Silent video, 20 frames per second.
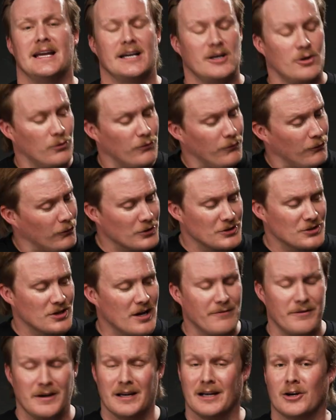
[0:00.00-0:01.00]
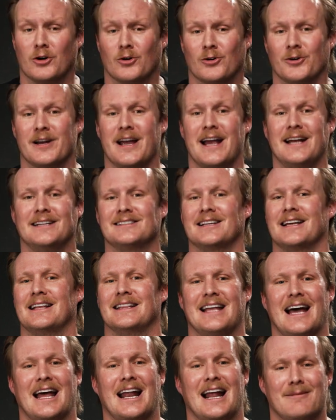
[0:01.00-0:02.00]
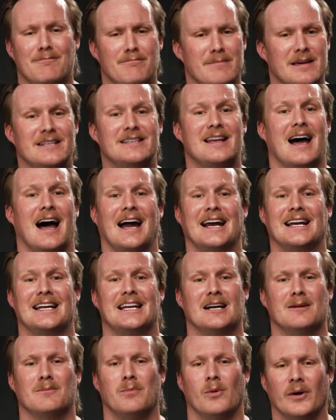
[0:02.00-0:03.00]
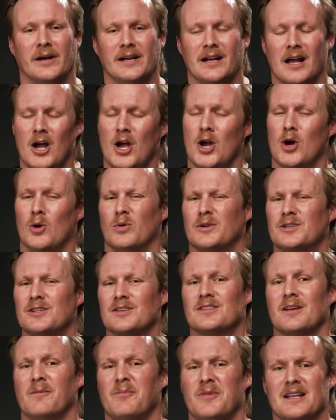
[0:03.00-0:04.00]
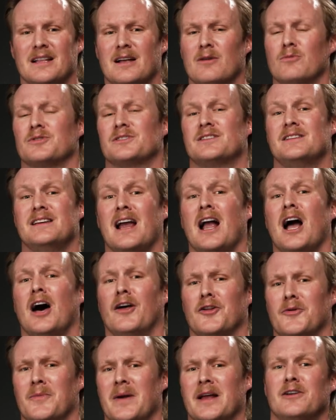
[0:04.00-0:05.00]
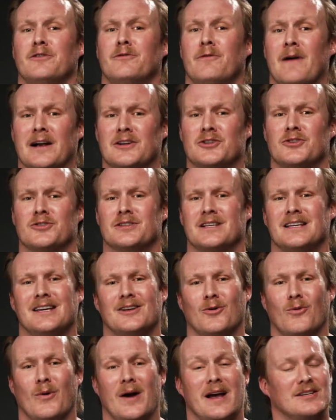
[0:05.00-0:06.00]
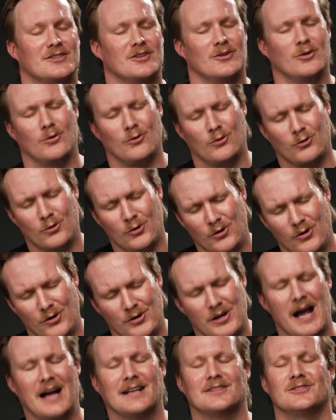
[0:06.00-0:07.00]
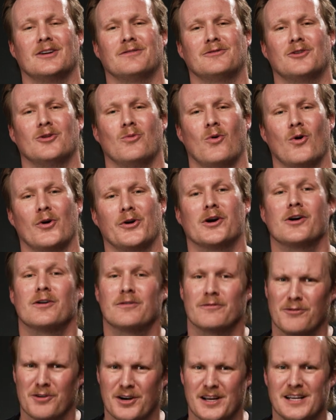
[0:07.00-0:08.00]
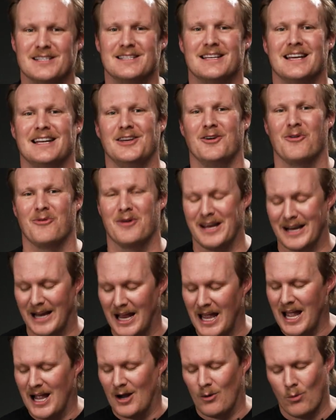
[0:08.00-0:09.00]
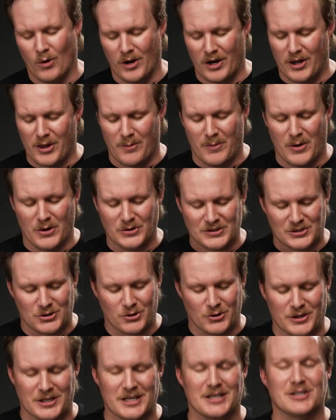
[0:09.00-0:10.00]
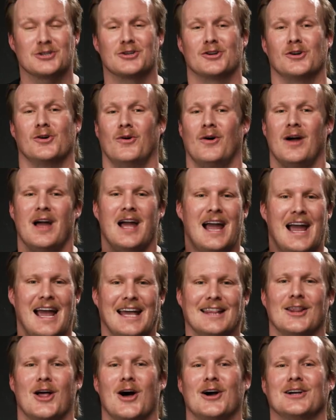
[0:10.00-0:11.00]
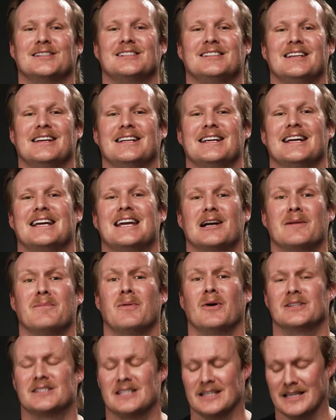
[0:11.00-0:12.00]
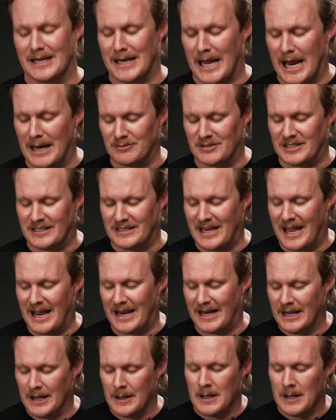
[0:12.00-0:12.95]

First off, it creates that mid to high kick point, which is something that we're seeing other manufacturers get away. So hats off to Warrior for continuing one of the most traditional and long-standing kick points in the game today.